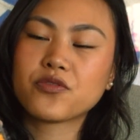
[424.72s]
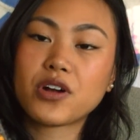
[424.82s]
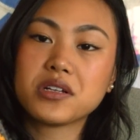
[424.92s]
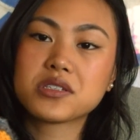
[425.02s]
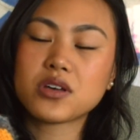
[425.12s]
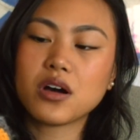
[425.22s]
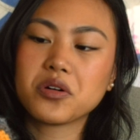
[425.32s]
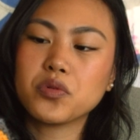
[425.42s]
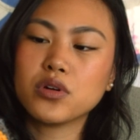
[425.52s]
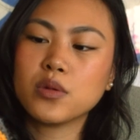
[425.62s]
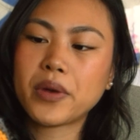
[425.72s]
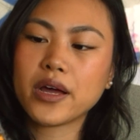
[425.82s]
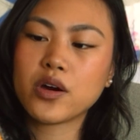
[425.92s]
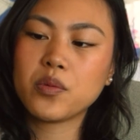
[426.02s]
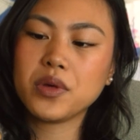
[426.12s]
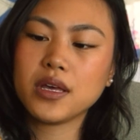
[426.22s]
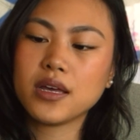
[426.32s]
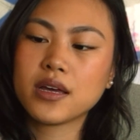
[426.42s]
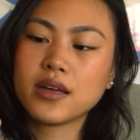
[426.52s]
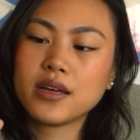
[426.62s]
Fern sock wool by
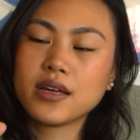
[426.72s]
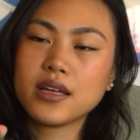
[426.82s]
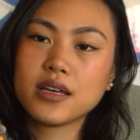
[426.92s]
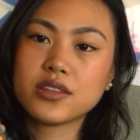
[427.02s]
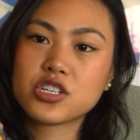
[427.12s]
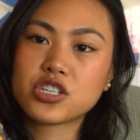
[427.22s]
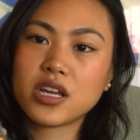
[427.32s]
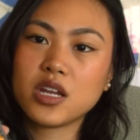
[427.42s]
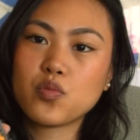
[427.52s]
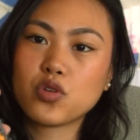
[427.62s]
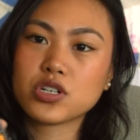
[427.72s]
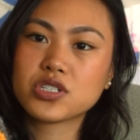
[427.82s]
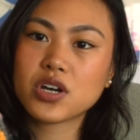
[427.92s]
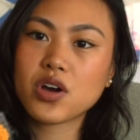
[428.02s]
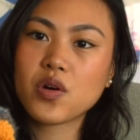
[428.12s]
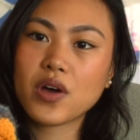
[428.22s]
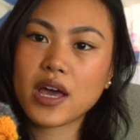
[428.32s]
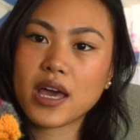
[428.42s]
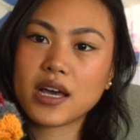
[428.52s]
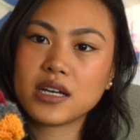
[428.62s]
Hobbii in the shade Bordeaux
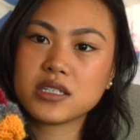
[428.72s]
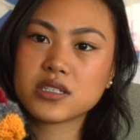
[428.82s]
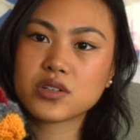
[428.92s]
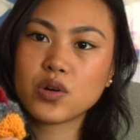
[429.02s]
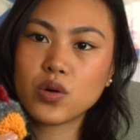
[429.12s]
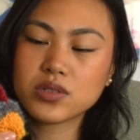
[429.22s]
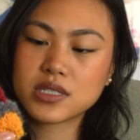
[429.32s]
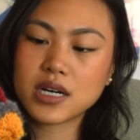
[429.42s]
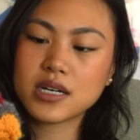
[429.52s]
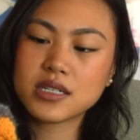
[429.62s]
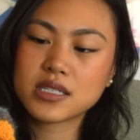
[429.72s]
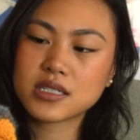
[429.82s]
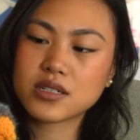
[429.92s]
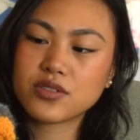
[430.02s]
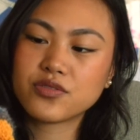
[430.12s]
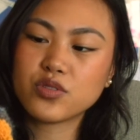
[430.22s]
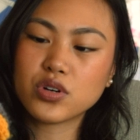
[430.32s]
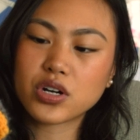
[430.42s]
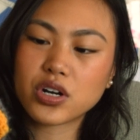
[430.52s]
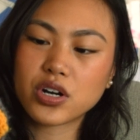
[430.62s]
and Gold Dust for
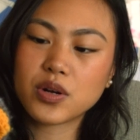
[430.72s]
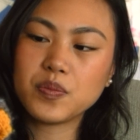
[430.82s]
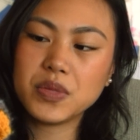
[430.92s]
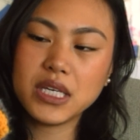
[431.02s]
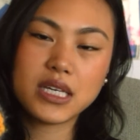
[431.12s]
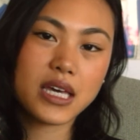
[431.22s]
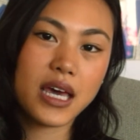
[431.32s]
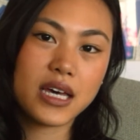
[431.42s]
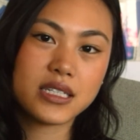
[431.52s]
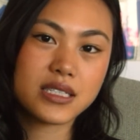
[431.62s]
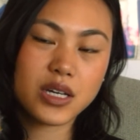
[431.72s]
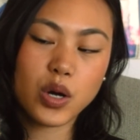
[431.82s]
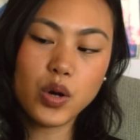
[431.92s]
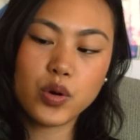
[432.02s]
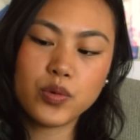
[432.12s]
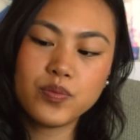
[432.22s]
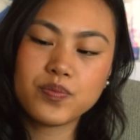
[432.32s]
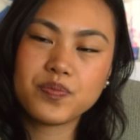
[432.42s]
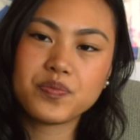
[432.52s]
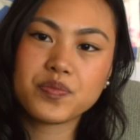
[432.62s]
her beak and comb.
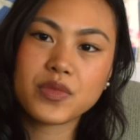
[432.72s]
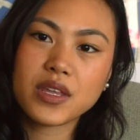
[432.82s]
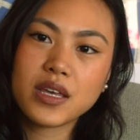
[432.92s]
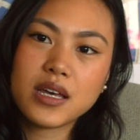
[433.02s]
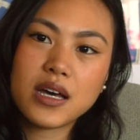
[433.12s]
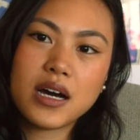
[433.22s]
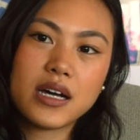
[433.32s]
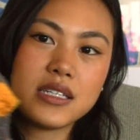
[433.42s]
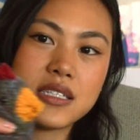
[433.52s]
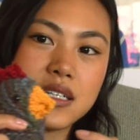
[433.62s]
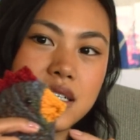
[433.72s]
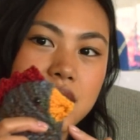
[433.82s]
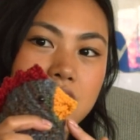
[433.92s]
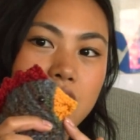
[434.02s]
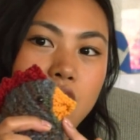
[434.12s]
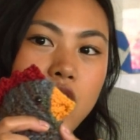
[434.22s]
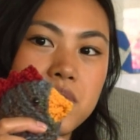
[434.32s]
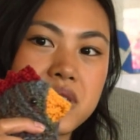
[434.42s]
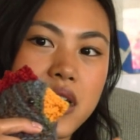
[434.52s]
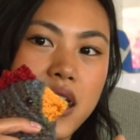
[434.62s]
I did
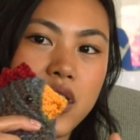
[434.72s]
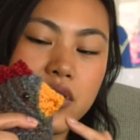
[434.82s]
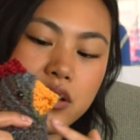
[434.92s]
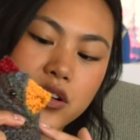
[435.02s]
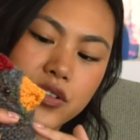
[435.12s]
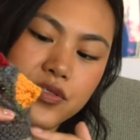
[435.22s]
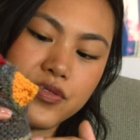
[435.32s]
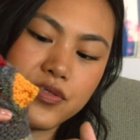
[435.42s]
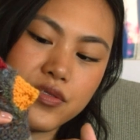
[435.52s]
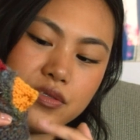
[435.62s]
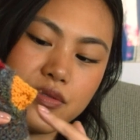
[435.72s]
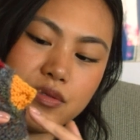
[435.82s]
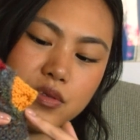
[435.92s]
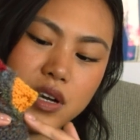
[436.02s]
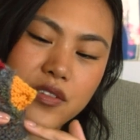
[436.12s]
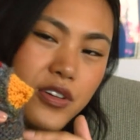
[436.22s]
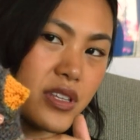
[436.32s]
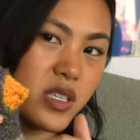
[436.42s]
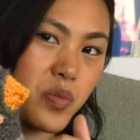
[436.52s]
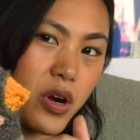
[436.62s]
opt out of whatever
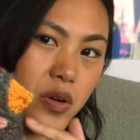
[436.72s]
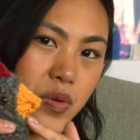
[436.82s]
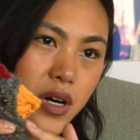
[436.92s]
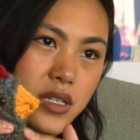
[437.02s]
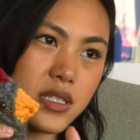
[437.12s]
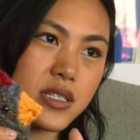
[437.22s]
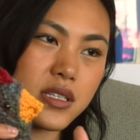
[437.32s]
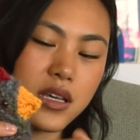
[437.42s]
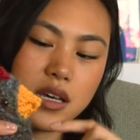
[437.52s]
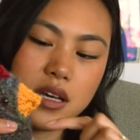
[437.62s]
this part was,